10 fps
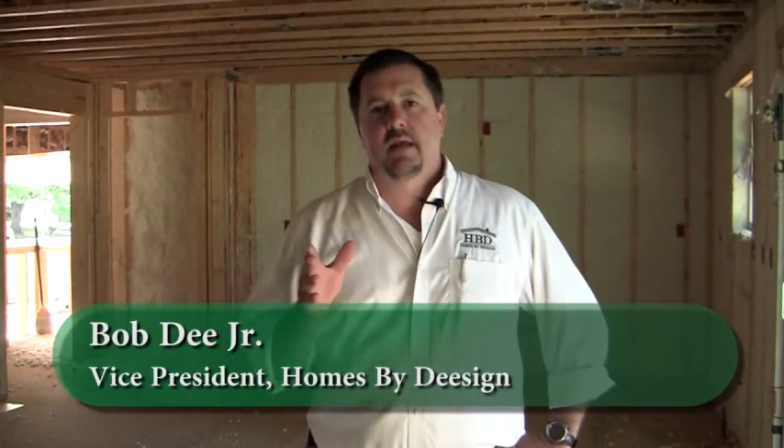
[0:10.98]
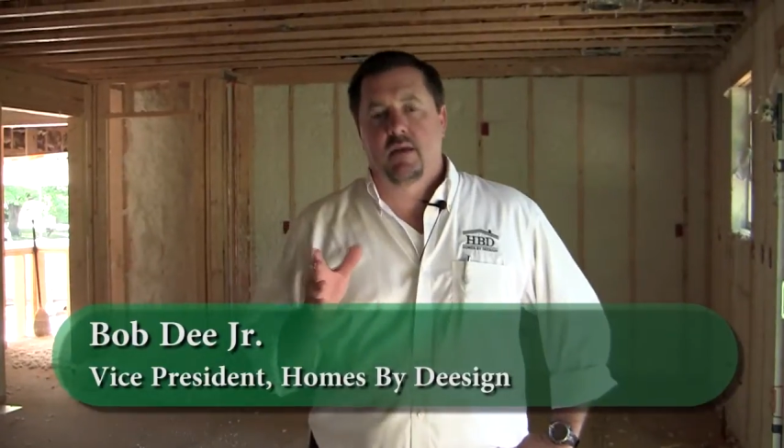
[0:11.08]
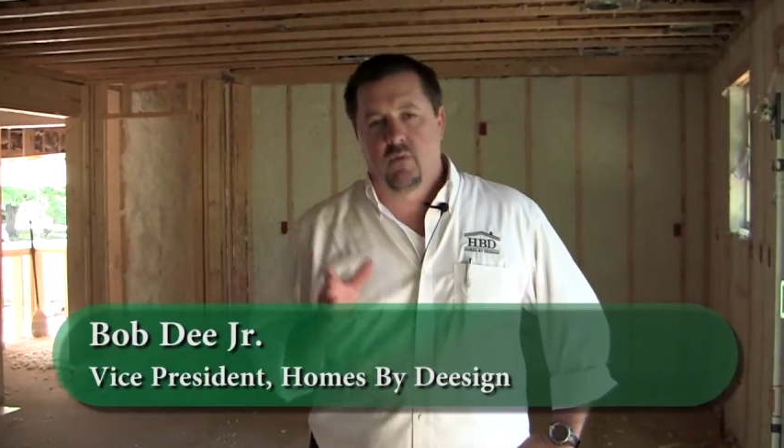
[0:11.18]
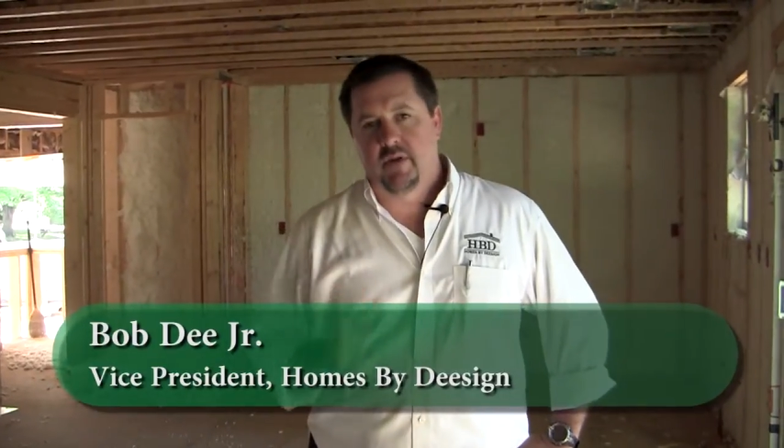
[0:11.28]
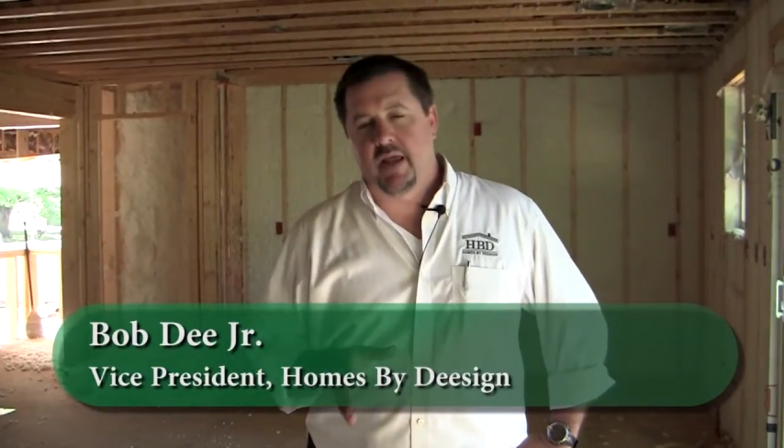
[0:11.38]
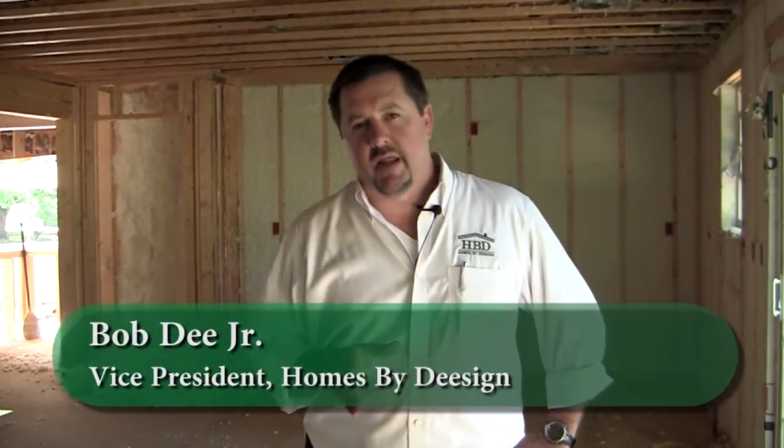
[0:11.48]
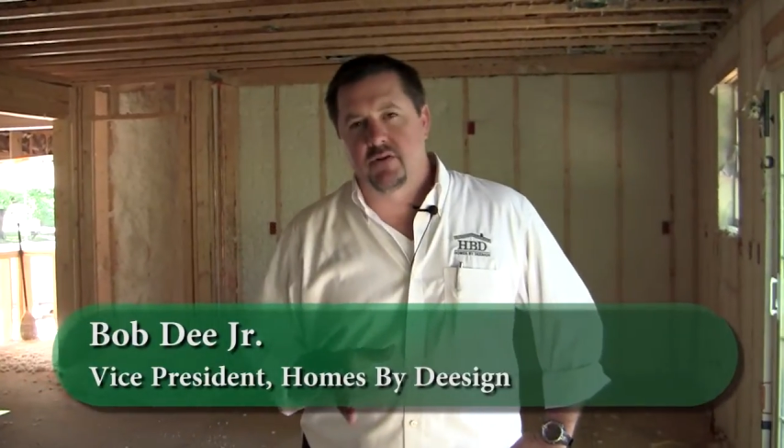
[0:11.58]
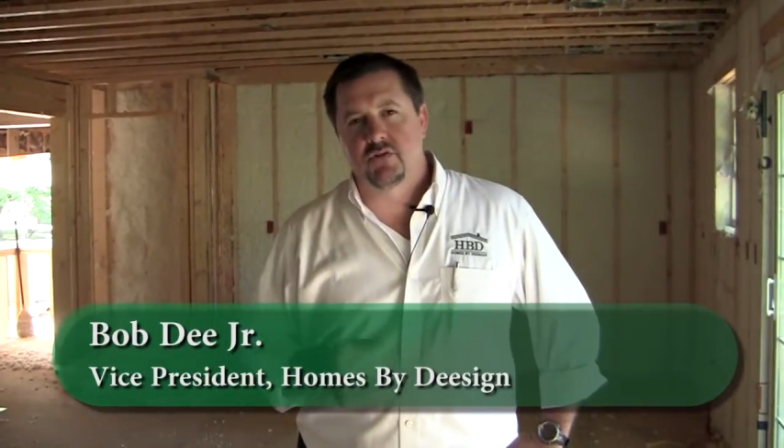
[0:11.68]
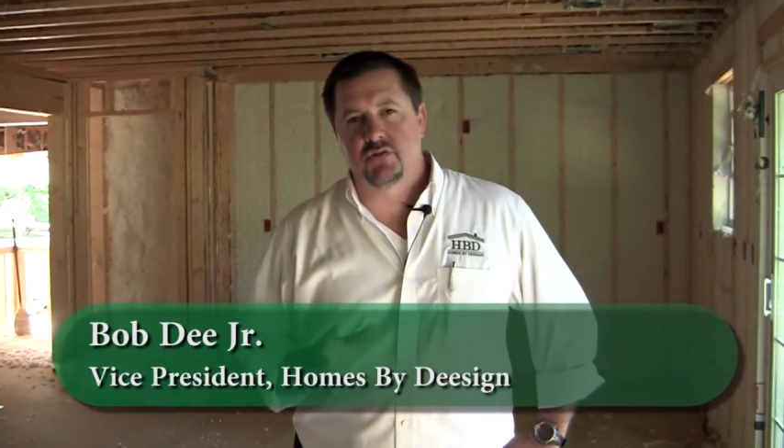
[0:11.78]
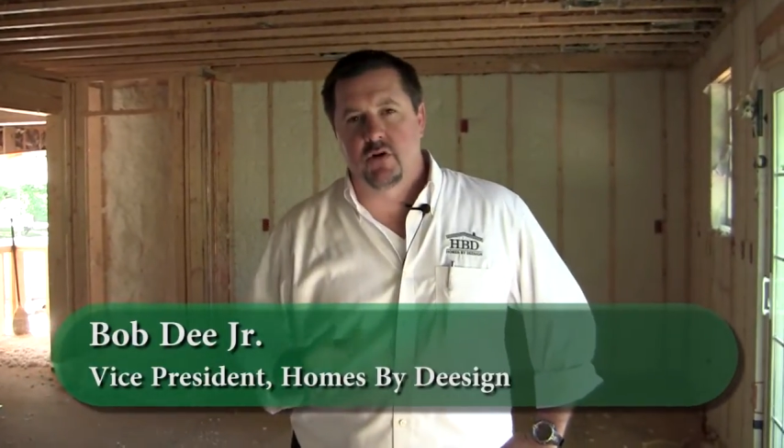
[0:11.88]
it really
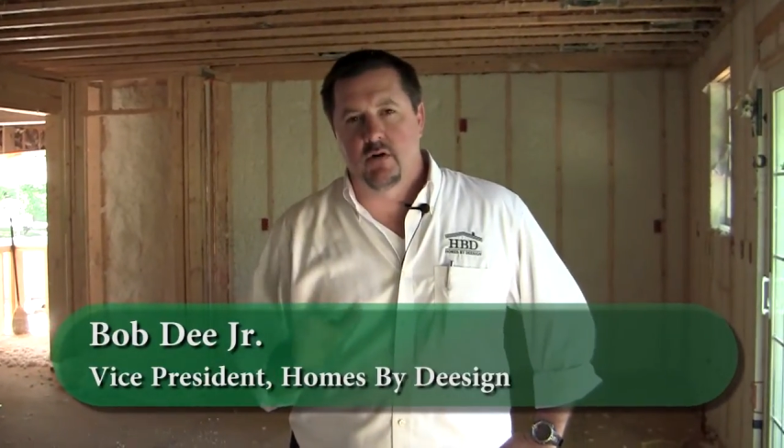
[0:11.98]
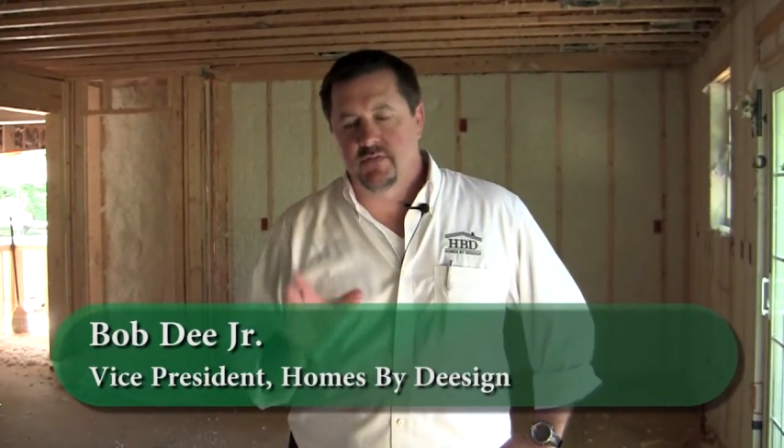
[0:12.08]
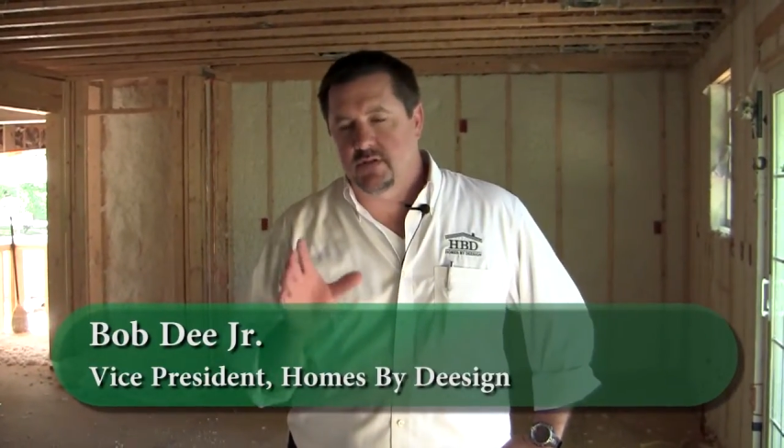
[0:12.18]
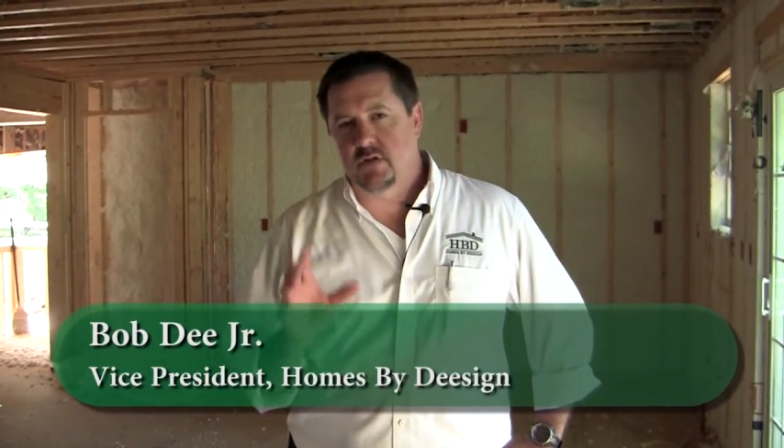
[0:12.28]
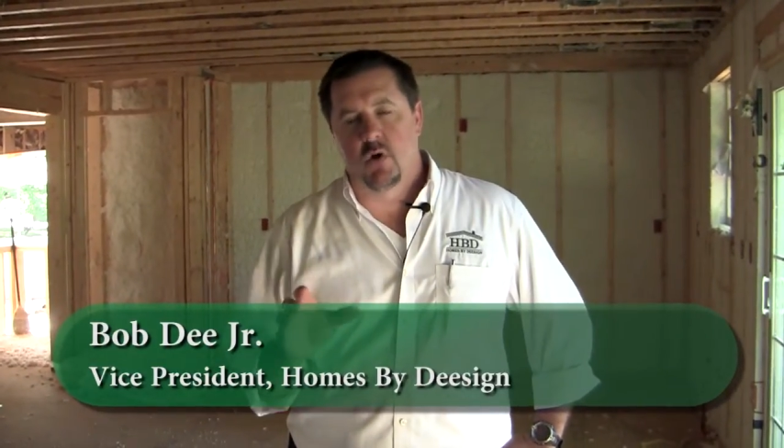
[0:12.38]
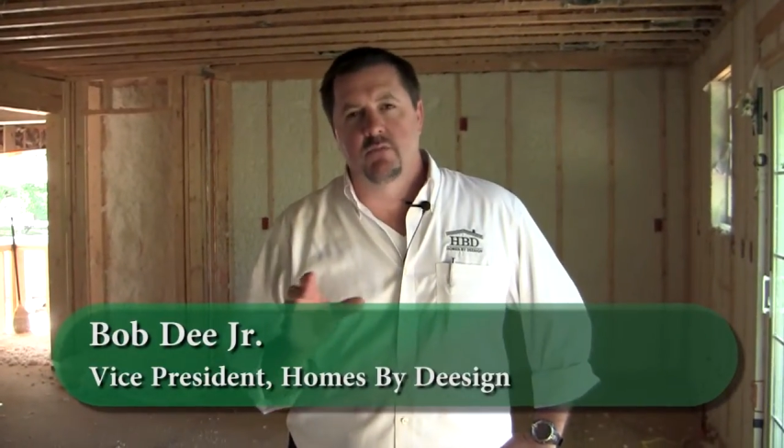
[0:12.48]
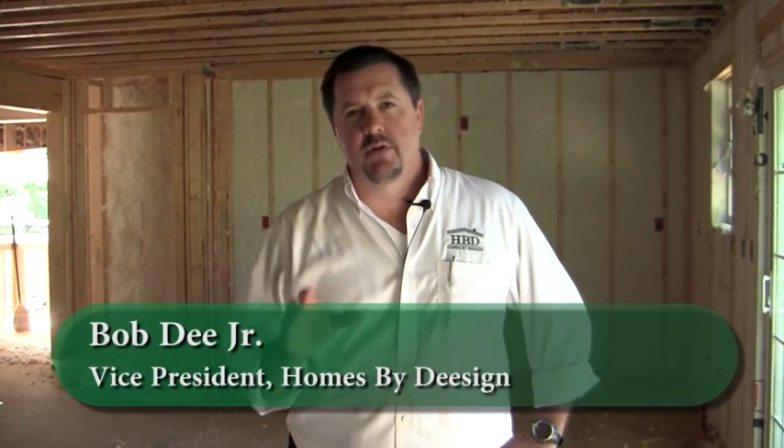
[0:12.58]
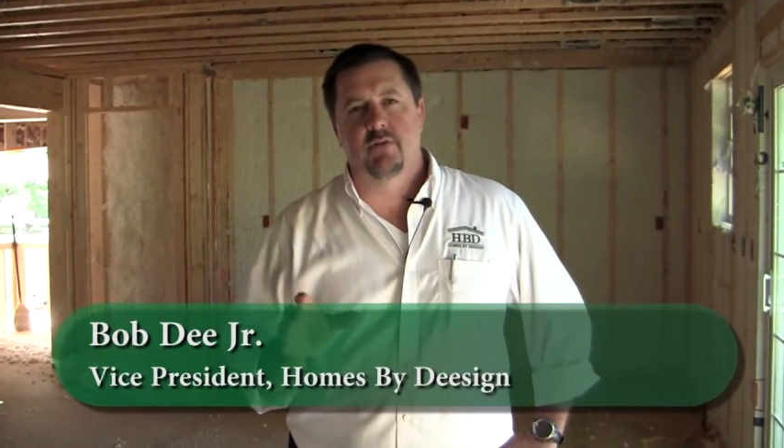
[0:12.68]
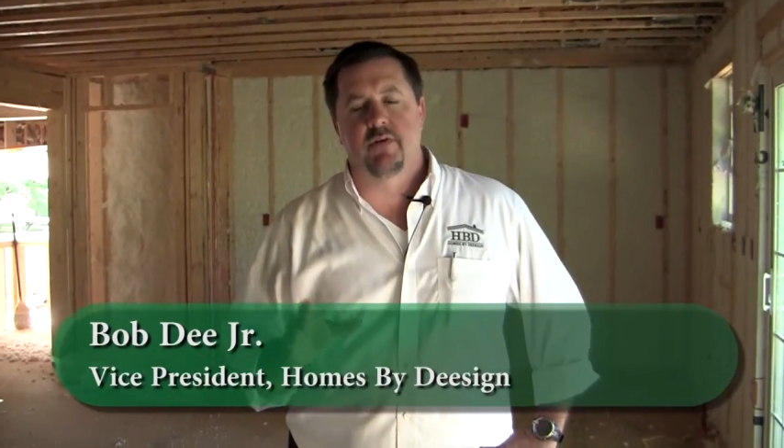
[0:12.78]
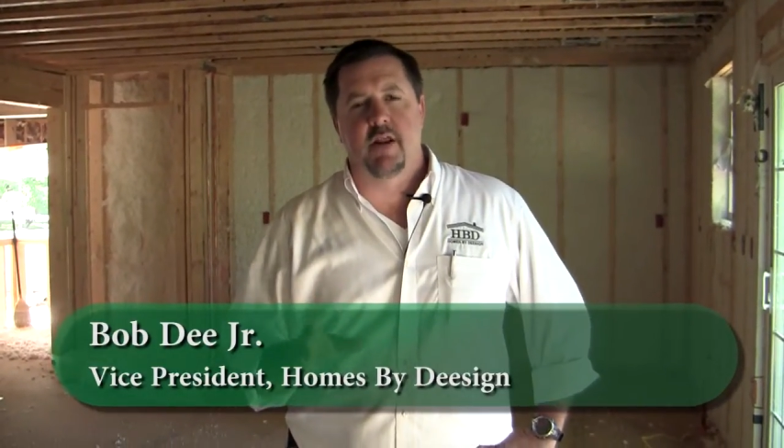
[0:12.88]
kind of deserves its own
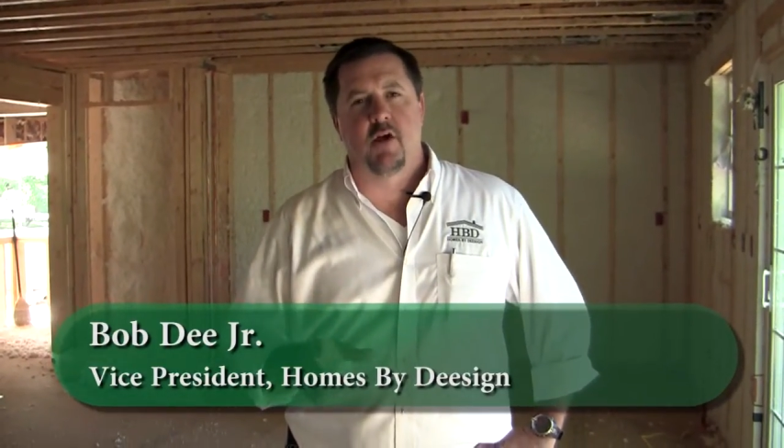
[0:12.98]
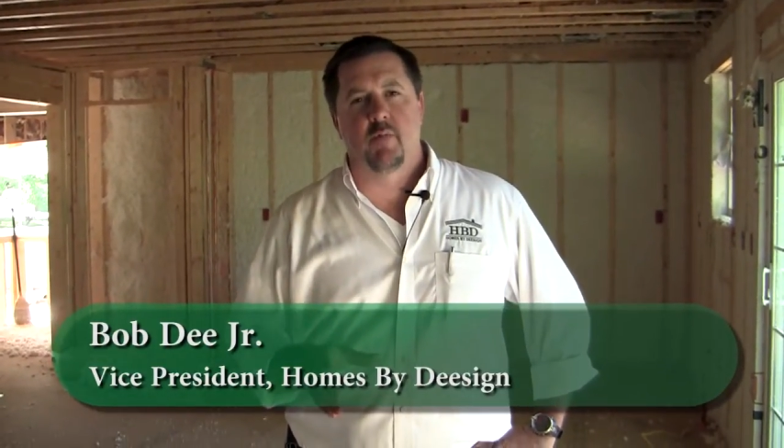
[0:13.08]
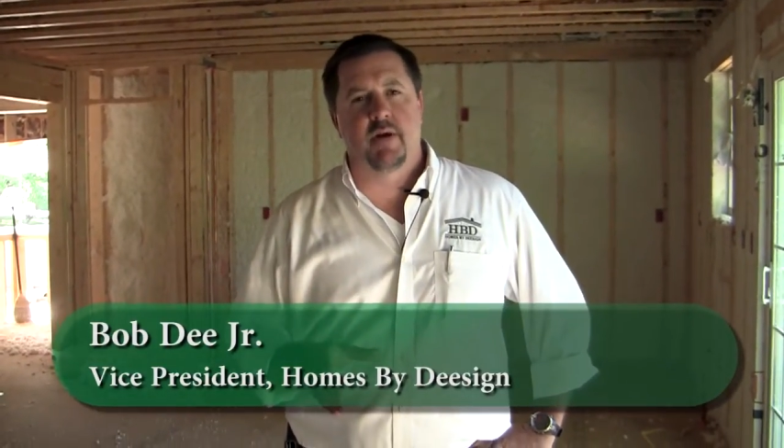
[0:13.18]
little video